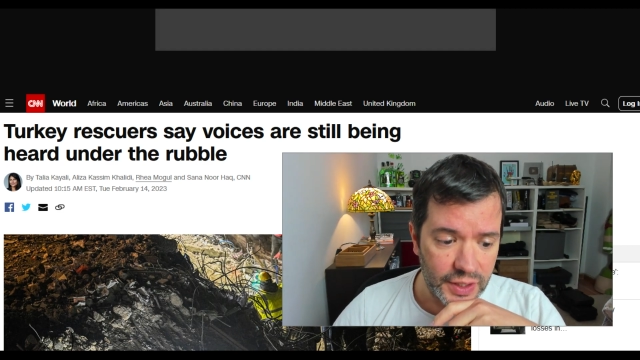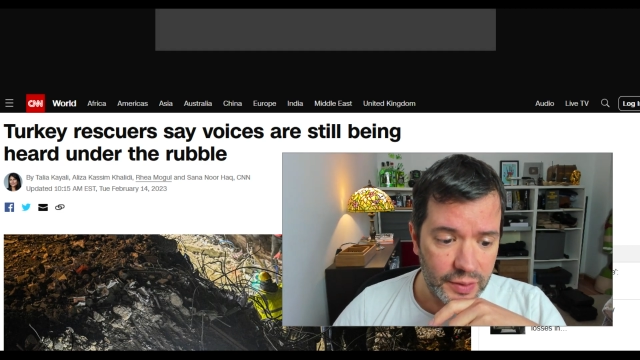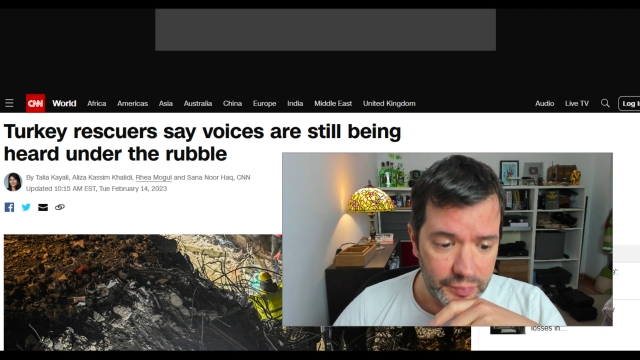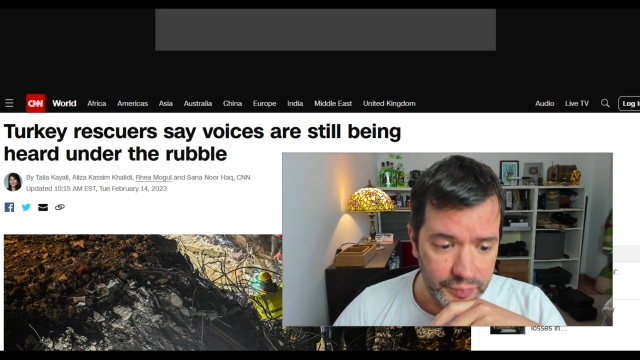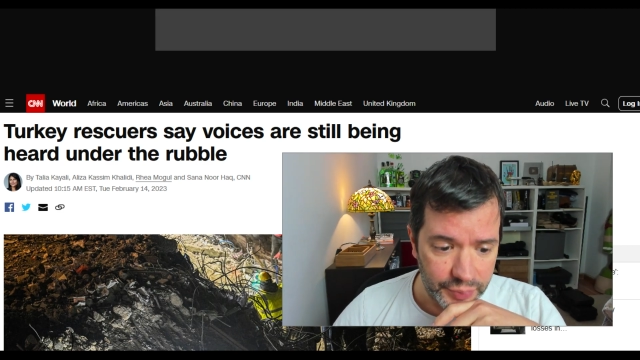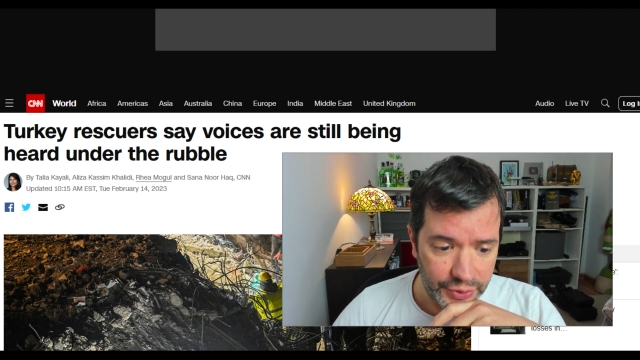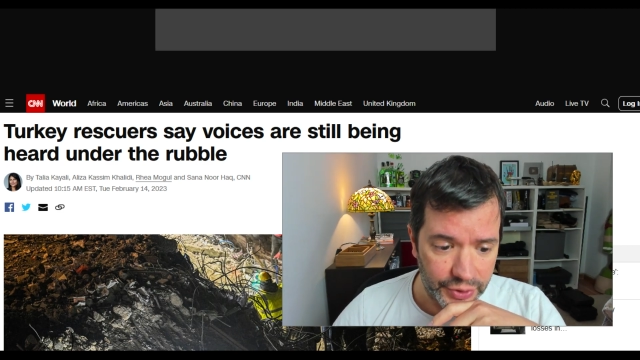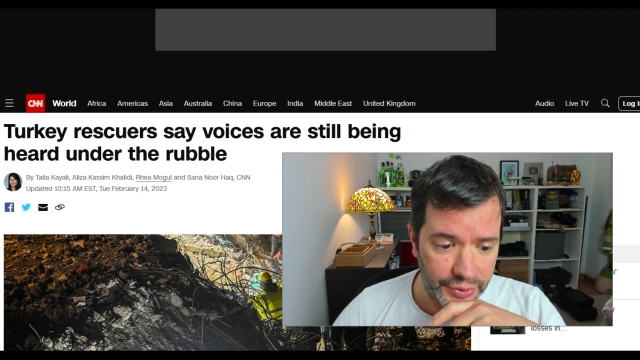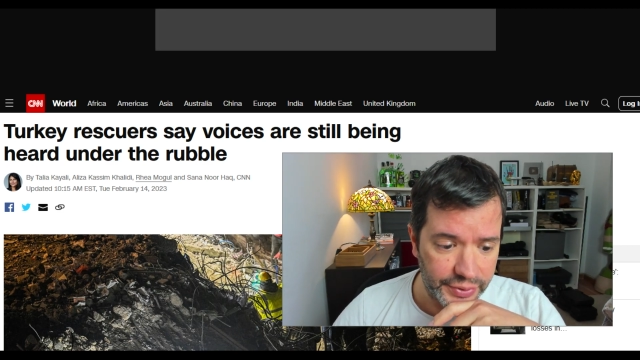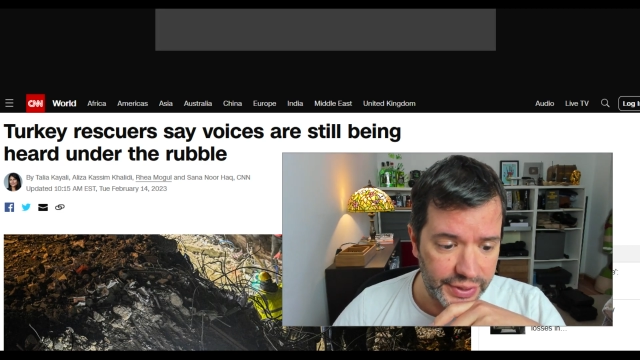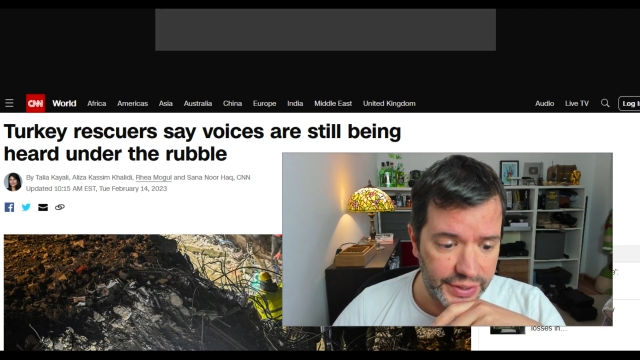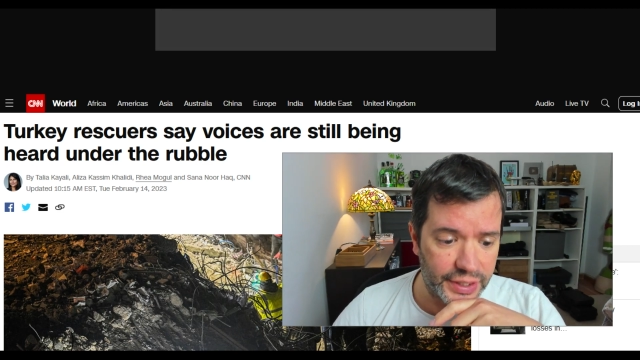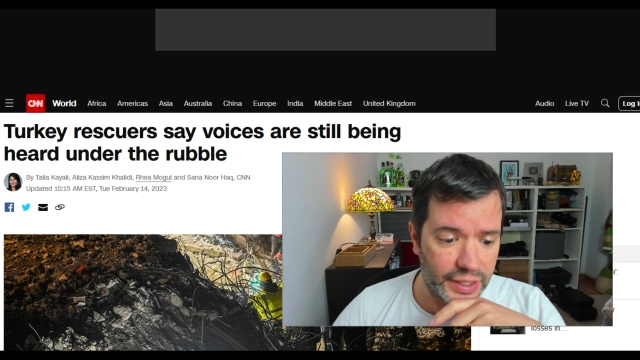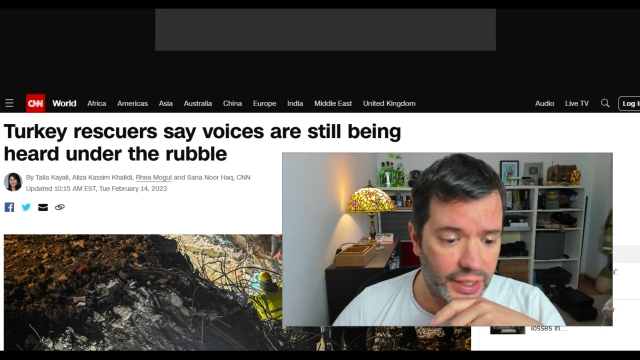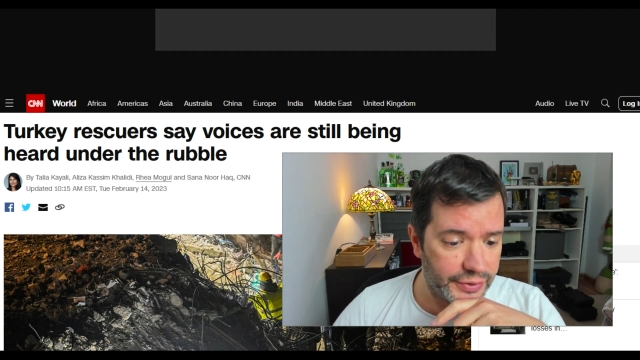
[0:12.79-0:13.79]

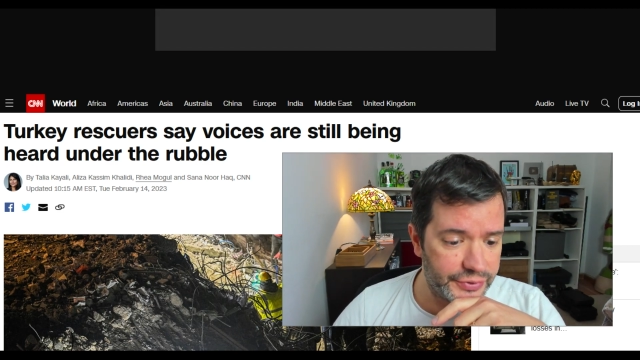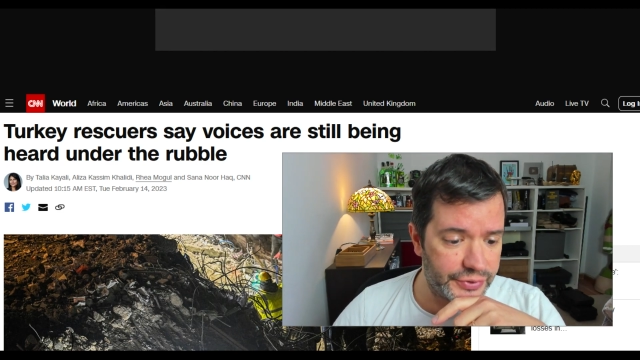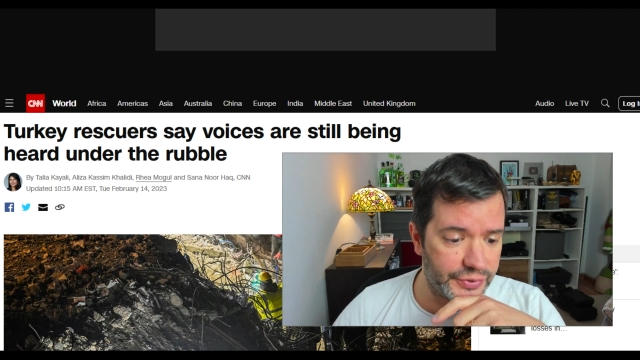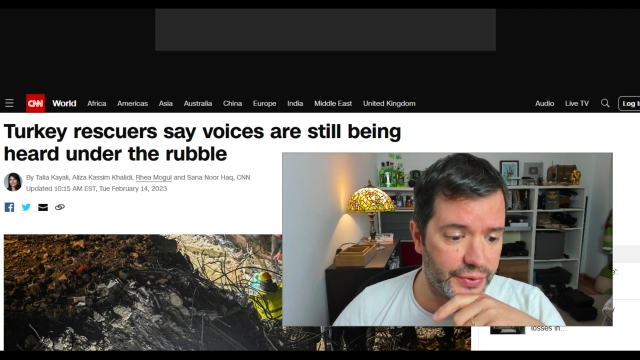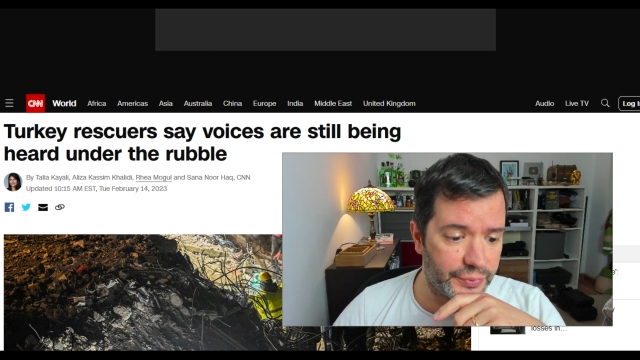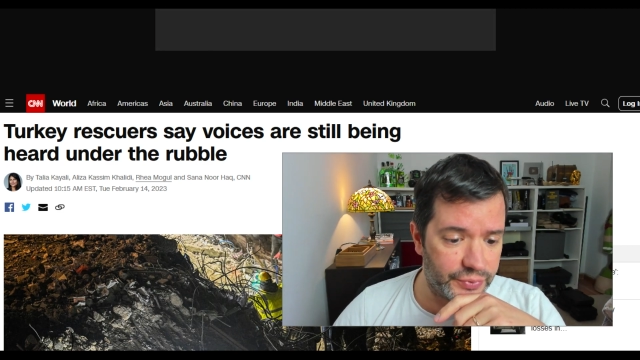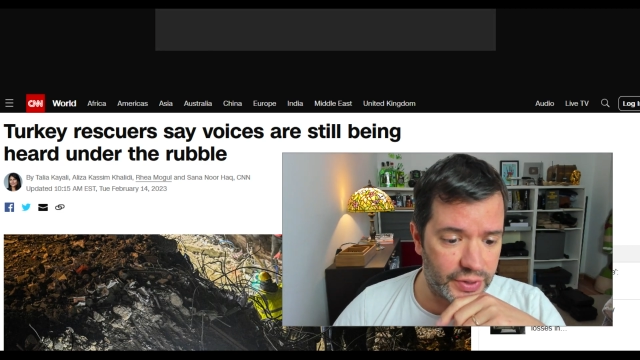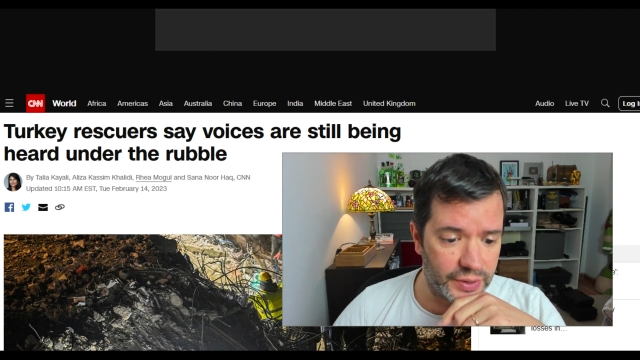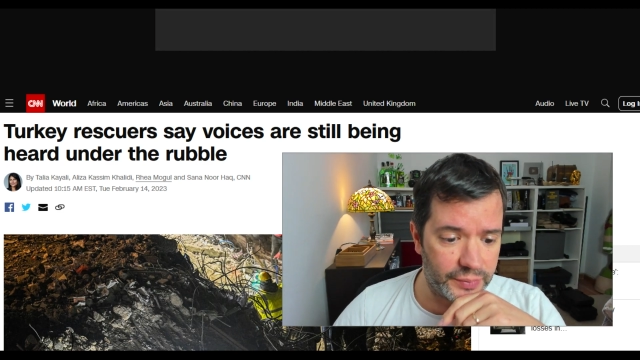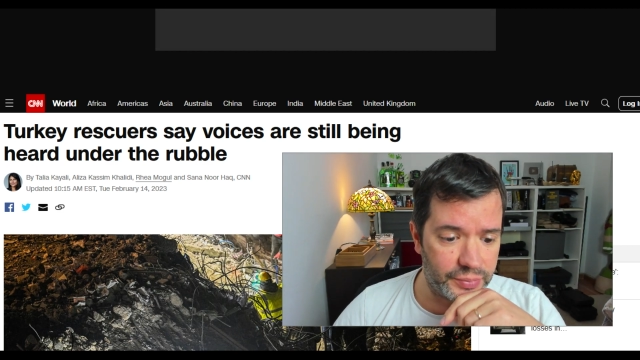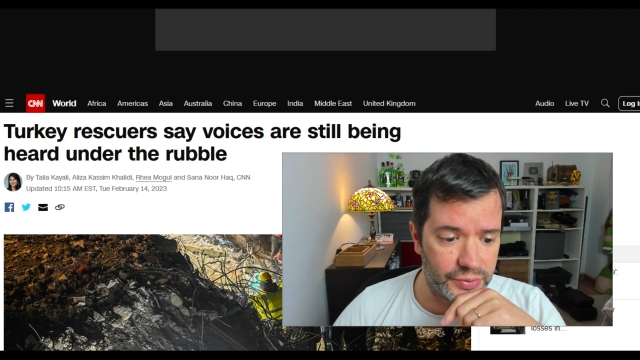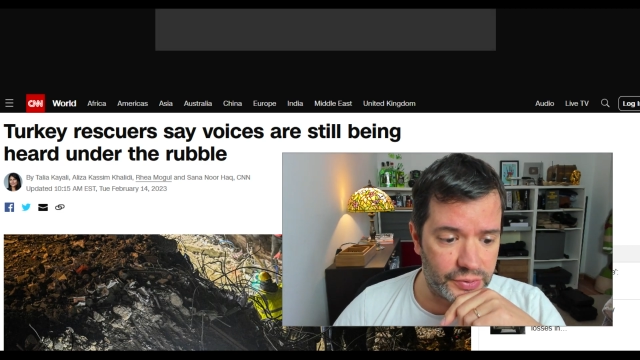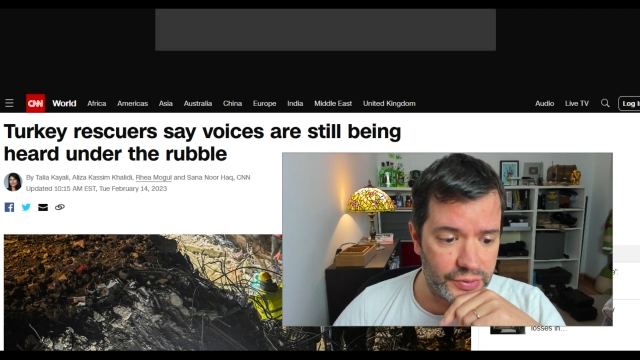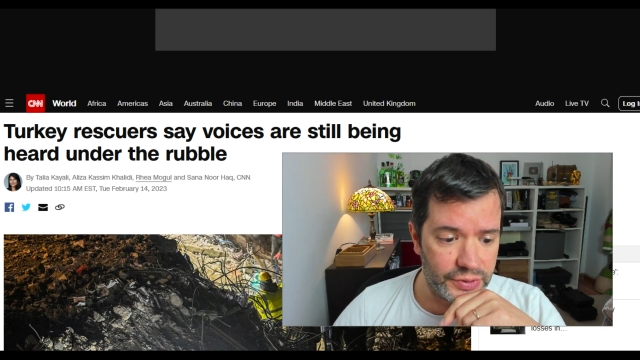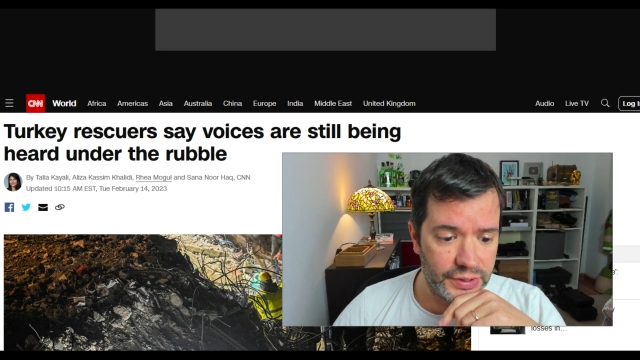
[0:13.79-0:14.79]
buried under the
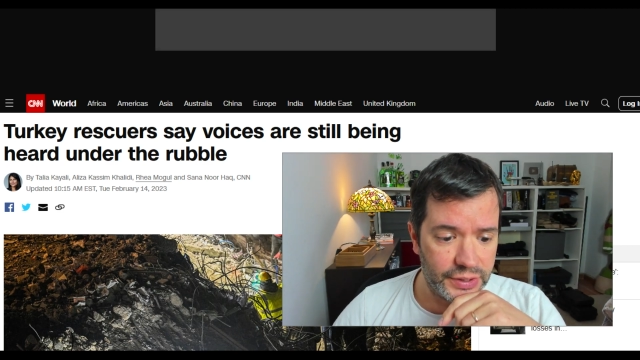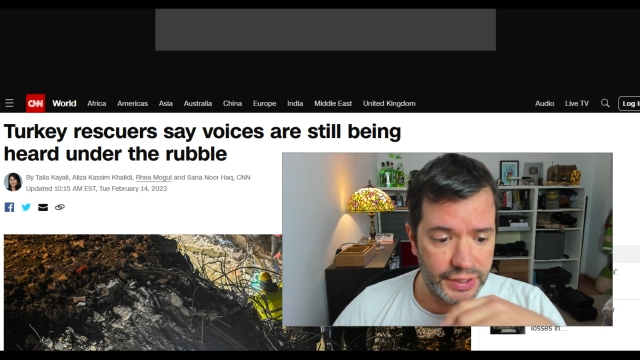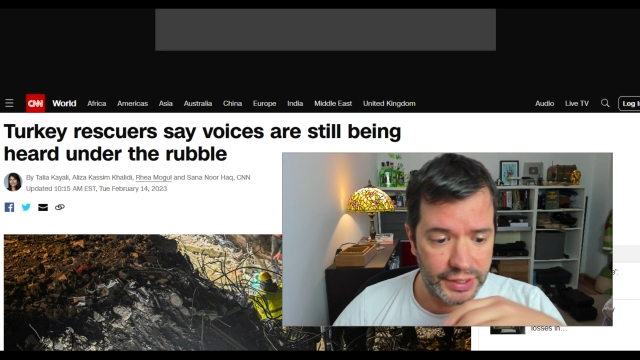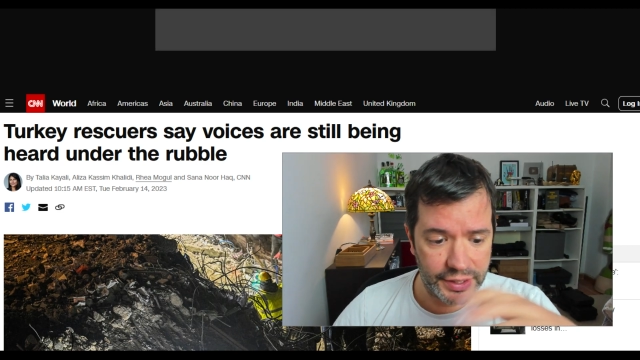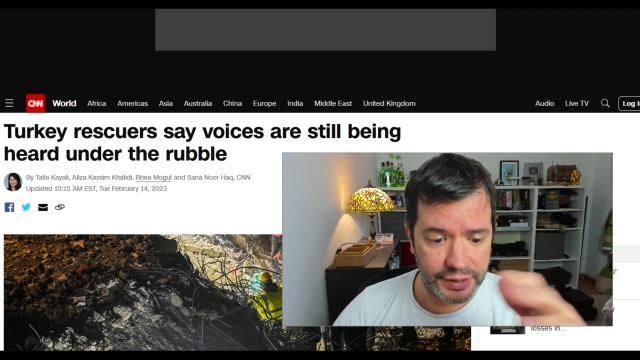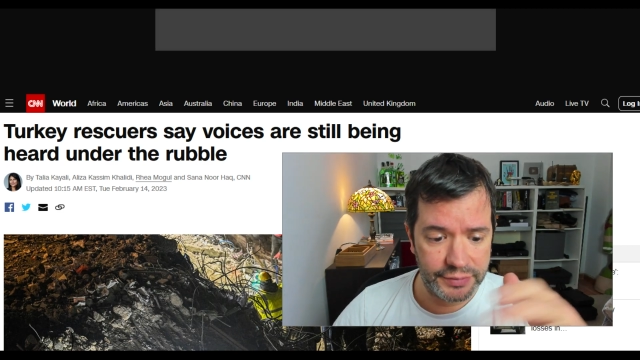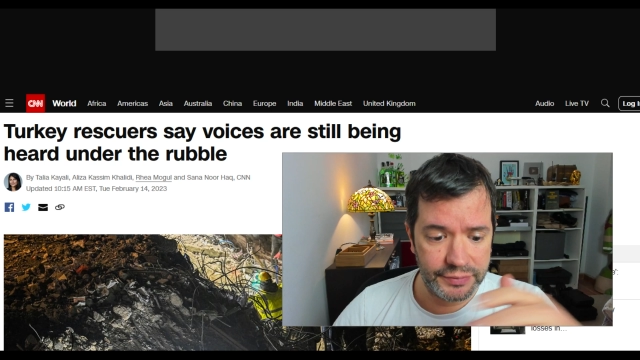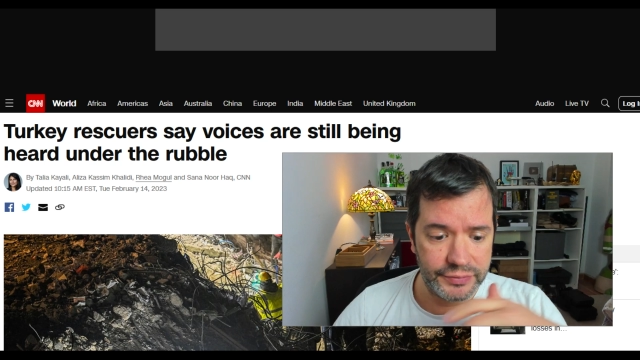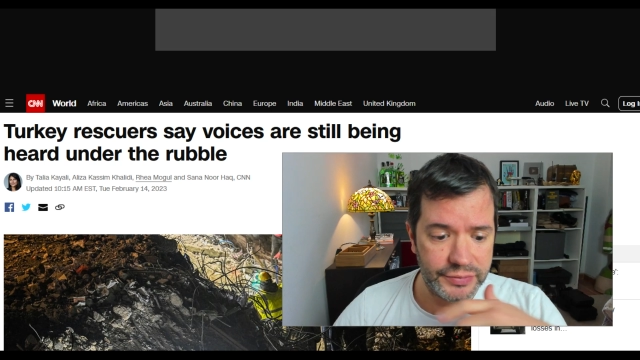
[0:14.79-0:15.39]
rubble in,